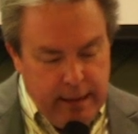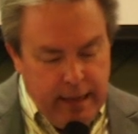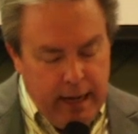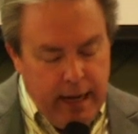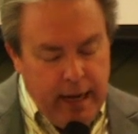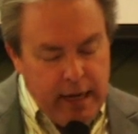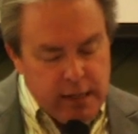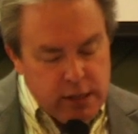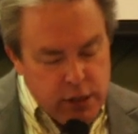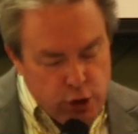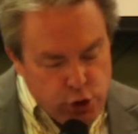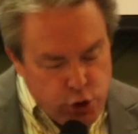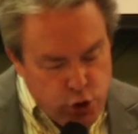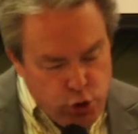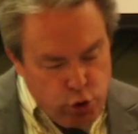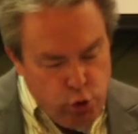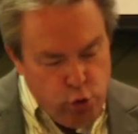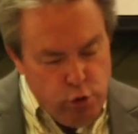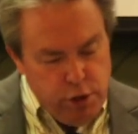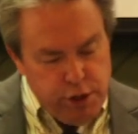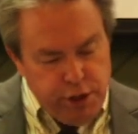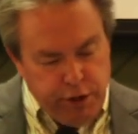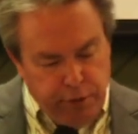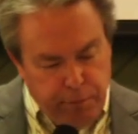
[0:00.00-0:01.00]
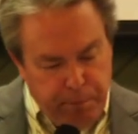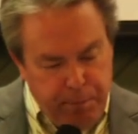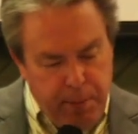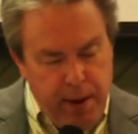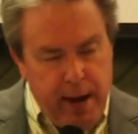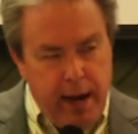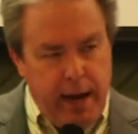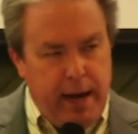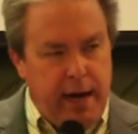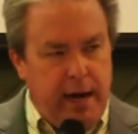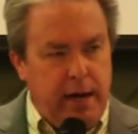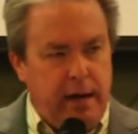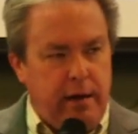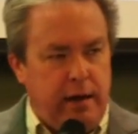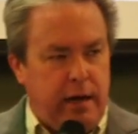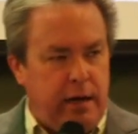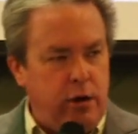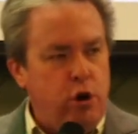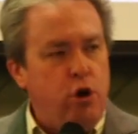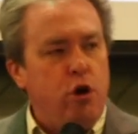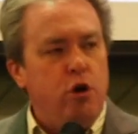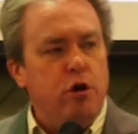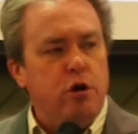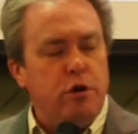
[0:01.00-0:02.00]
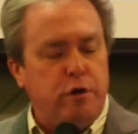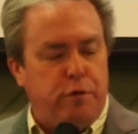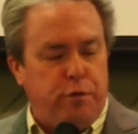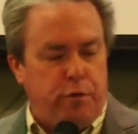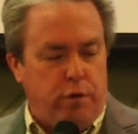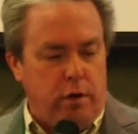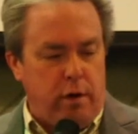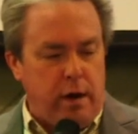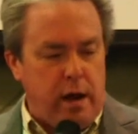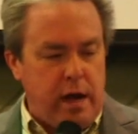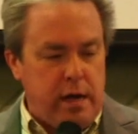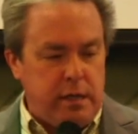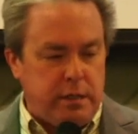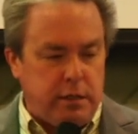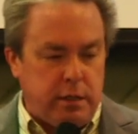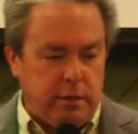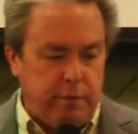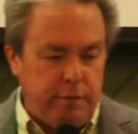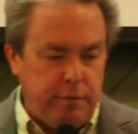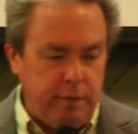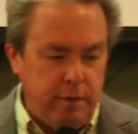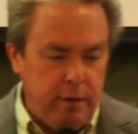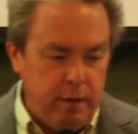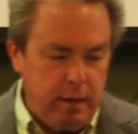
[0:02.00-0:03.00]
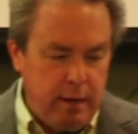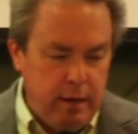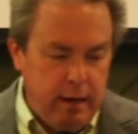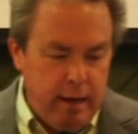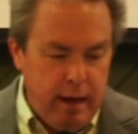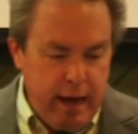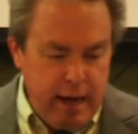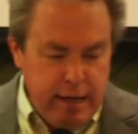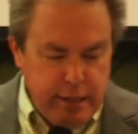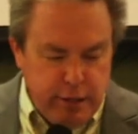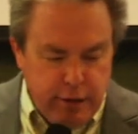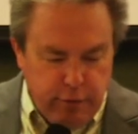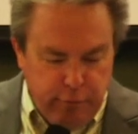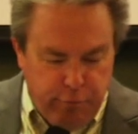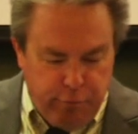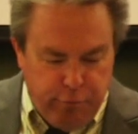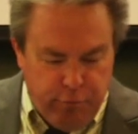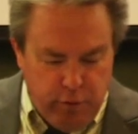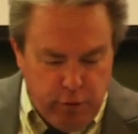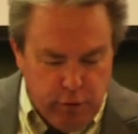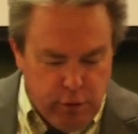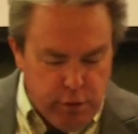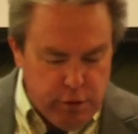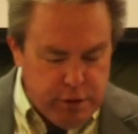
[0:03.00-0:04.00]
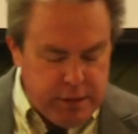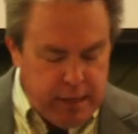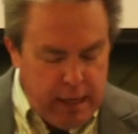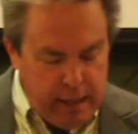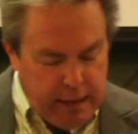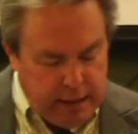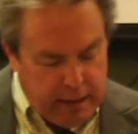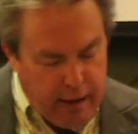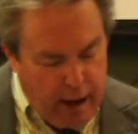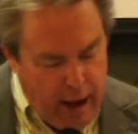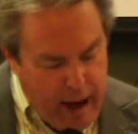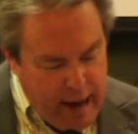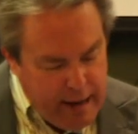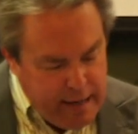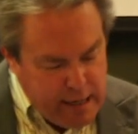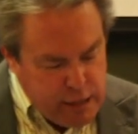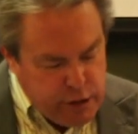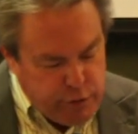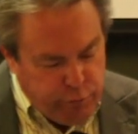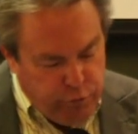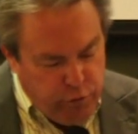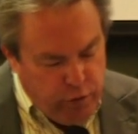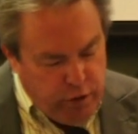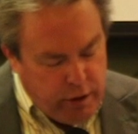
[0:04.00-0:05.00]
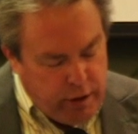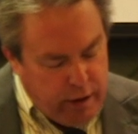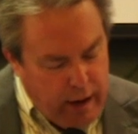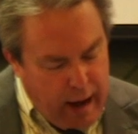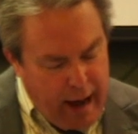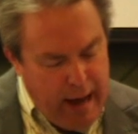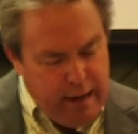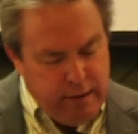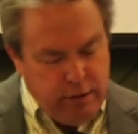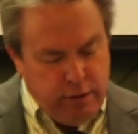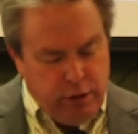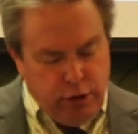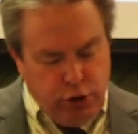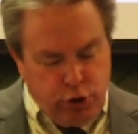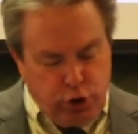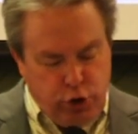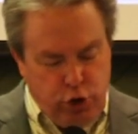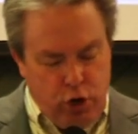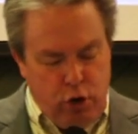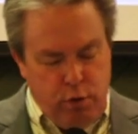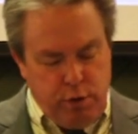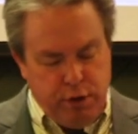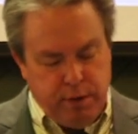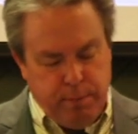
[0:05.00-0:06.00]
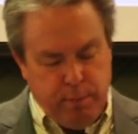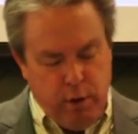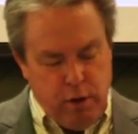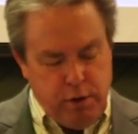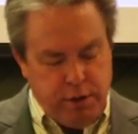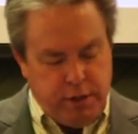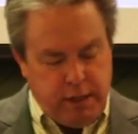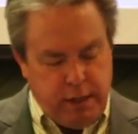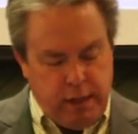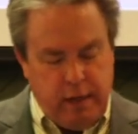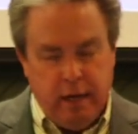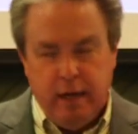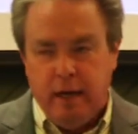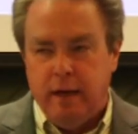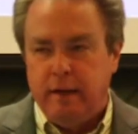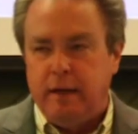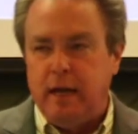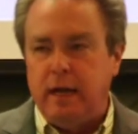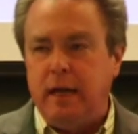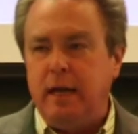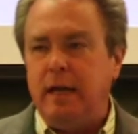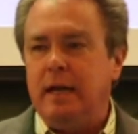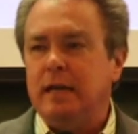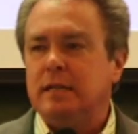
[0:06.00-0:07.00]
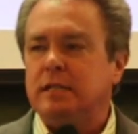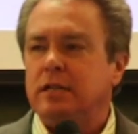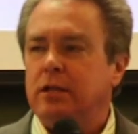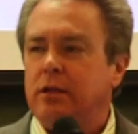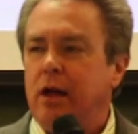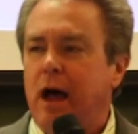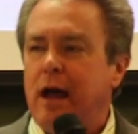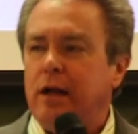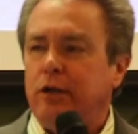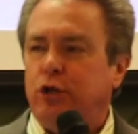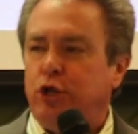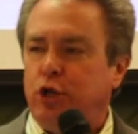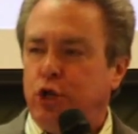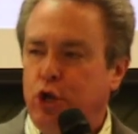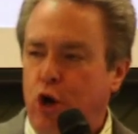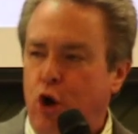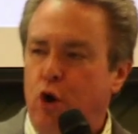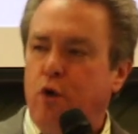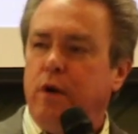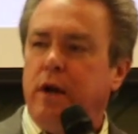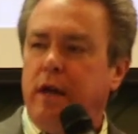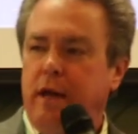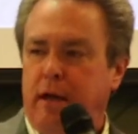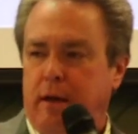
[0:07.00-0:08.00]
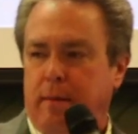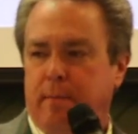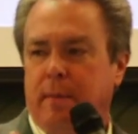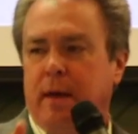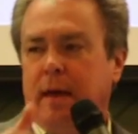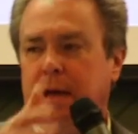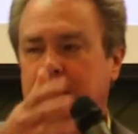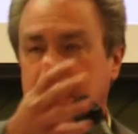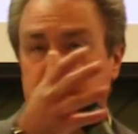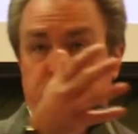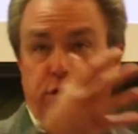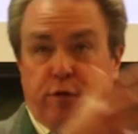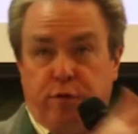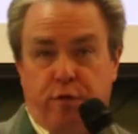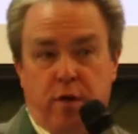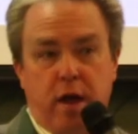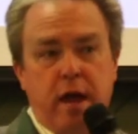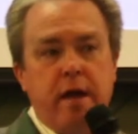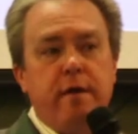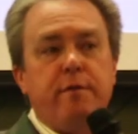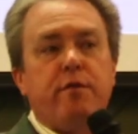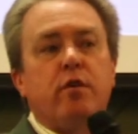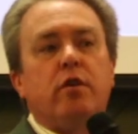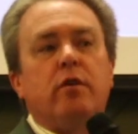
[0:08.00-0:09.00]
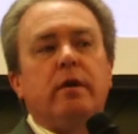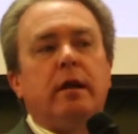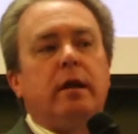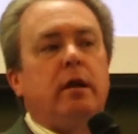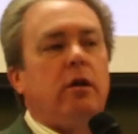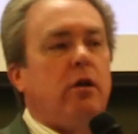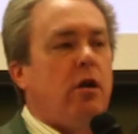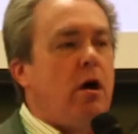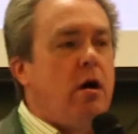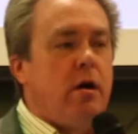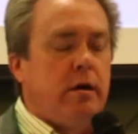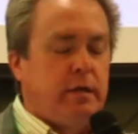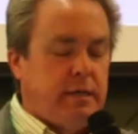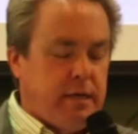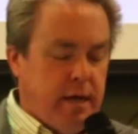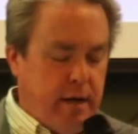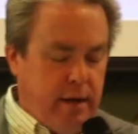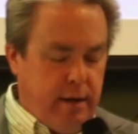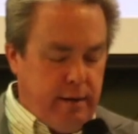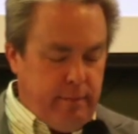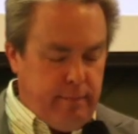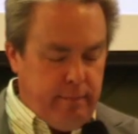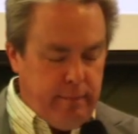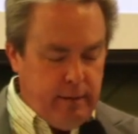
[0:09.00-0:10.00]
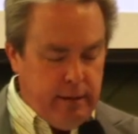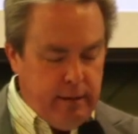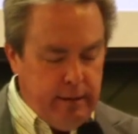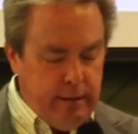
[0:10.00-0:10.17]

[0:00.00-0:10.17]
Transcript: And it's a source of pain and hurt for Asaph. Asaph feels that God has forgotten to show his mercy, that he has not shown him his favor in a long time.